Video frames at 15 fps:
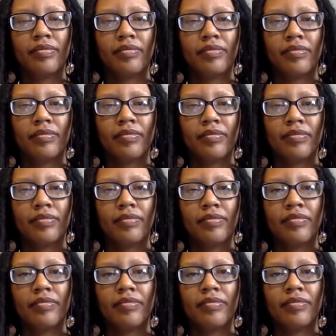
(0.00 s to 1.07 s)

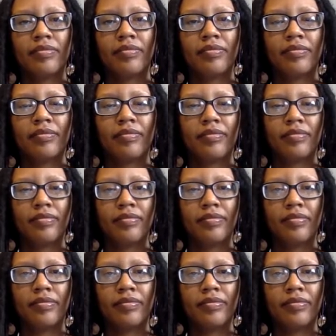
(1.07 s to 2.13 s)

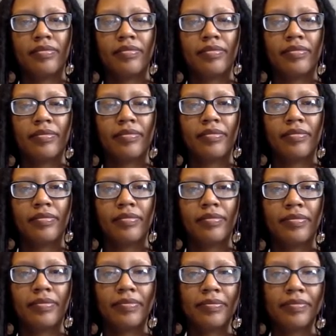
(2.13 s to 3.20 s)

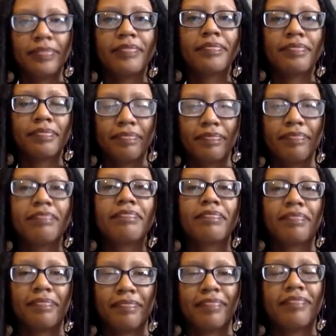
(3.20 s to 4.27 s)

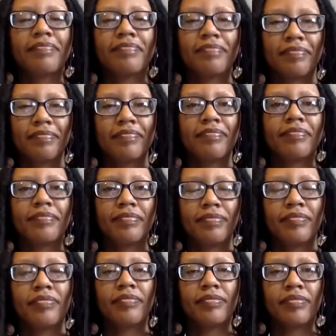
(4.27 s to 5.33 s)

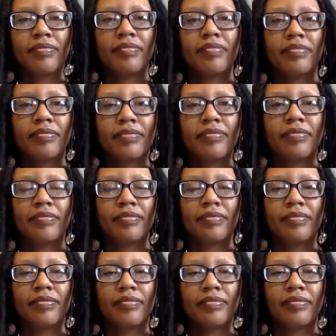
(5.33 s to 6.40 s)

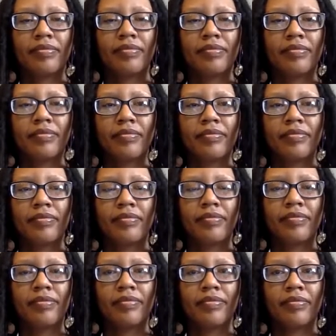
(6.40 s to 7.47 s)

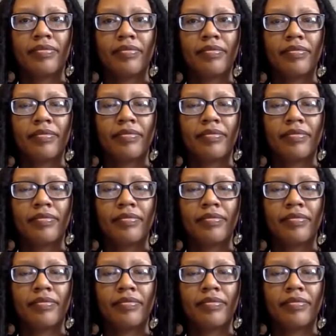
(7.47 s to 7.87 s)
No words are spoken by the person on screen.